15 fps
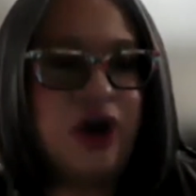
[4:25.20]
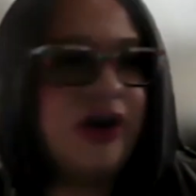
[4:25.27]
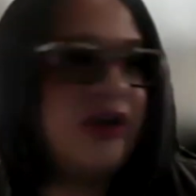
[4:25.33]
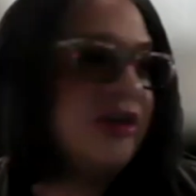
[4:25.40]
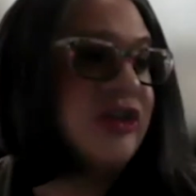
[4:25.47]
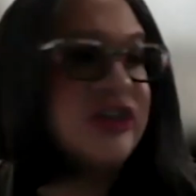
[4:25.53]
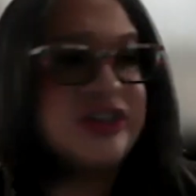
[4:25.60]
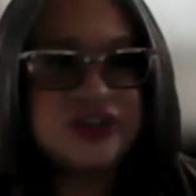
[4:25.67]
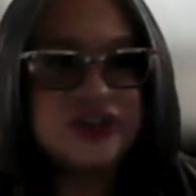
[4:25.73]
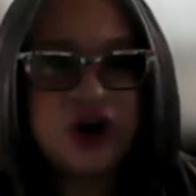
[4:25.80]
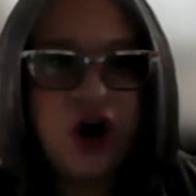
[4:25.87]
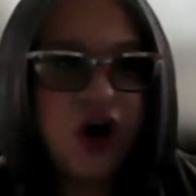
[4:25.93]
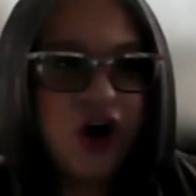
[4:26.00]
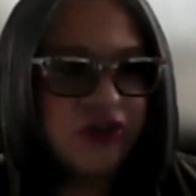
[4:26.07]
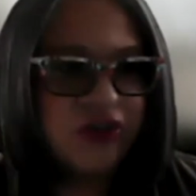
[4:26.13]
just
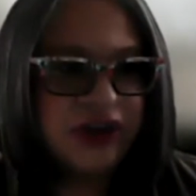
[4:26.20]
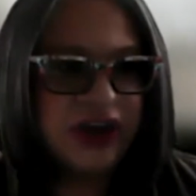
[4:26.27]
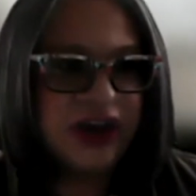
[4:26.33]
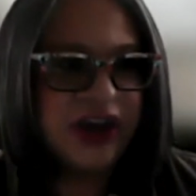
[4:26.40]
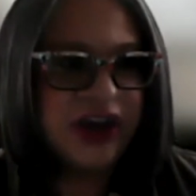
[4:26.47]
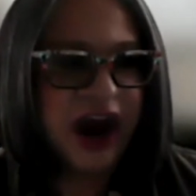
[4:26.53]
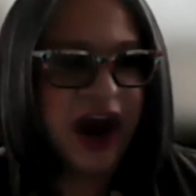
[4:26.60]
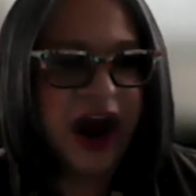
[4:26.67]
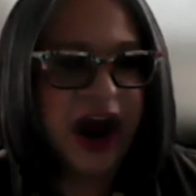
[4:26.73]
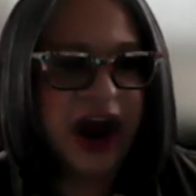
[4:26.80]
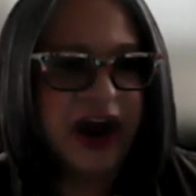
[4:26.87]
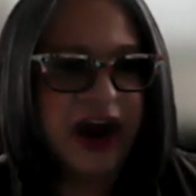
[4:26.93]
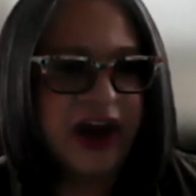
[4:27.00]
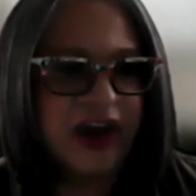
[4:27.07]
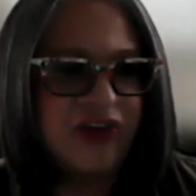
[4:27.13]
calling
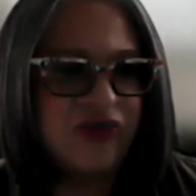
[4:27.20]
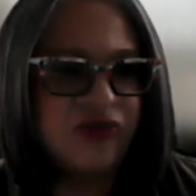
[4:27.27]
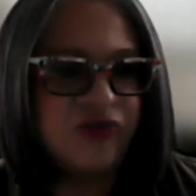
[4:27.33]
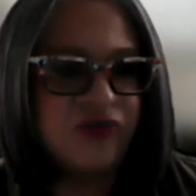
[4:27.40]
and